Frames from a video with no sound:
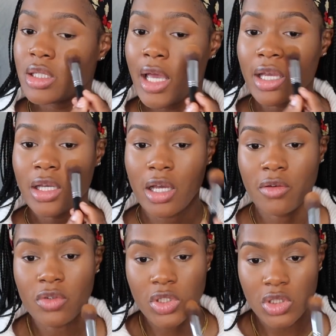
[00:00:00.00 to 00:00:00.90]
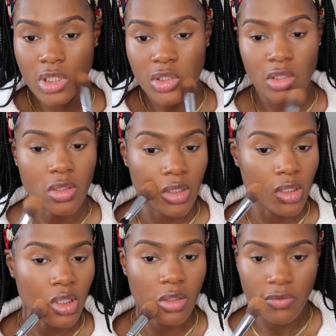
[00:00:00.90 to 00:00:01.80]
that coverage that you're
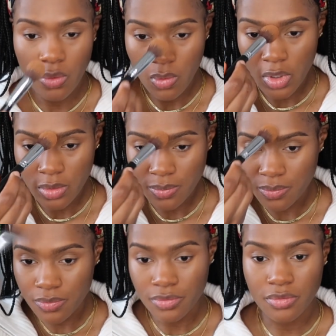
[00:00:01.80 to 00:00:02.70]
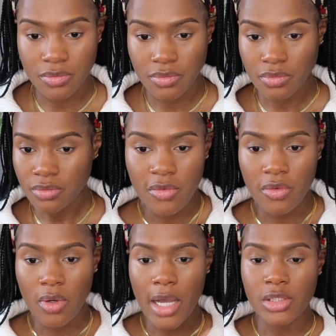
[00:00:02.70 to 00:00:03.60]
looking for.
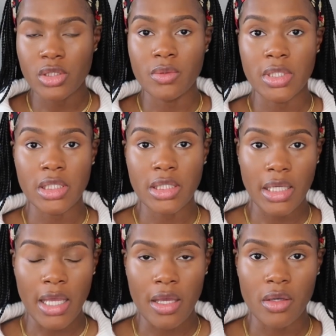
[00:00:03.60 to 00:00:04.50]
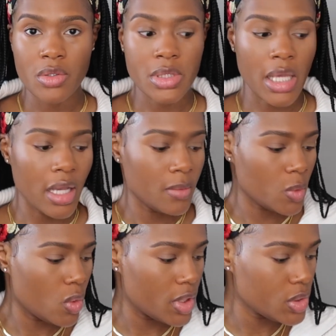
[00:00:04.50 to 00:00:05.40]
Before I do anything else, I'm
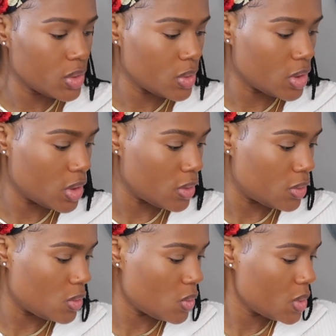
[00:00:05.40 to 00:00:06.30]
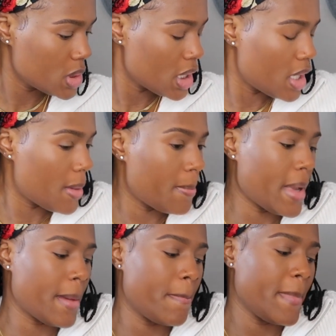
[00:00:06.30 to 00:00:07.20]
going to use
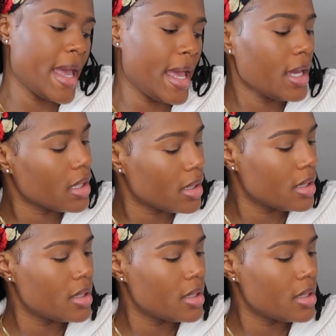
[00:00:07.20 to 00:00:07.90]
my MAC